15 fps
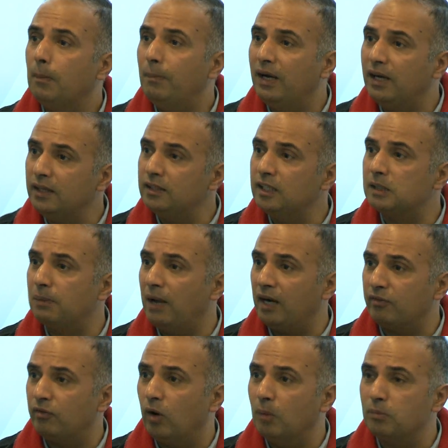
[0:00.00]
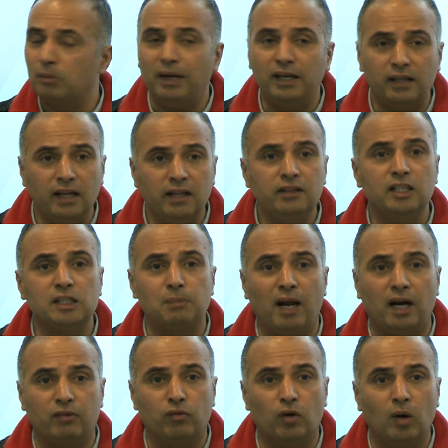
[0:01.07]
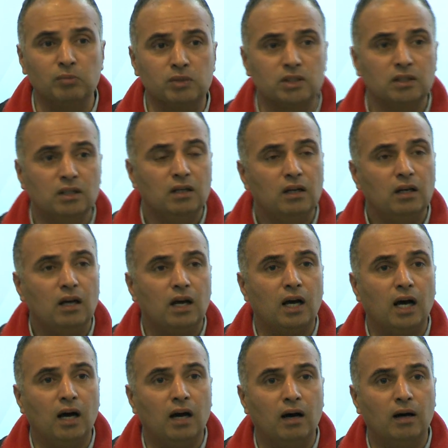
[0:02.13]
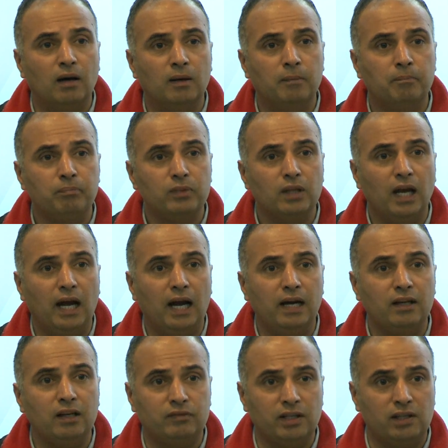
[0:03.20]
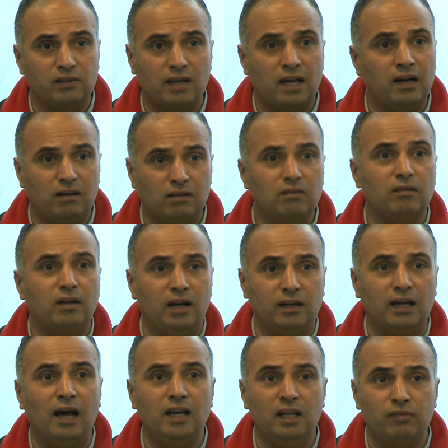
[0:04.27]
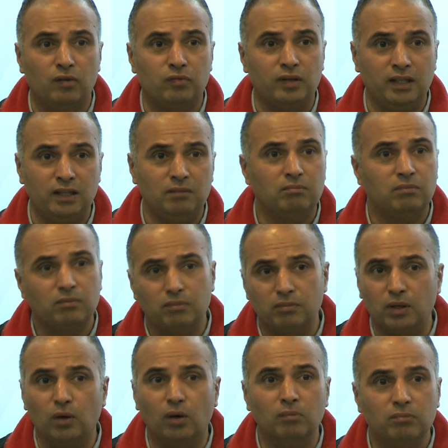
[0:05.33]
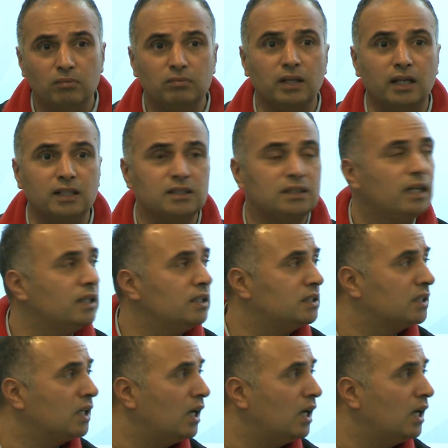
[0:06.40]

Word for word: building these platforms, maintaining these platforms. Uh, and if they just get it entirely for free, you know, there is, there is,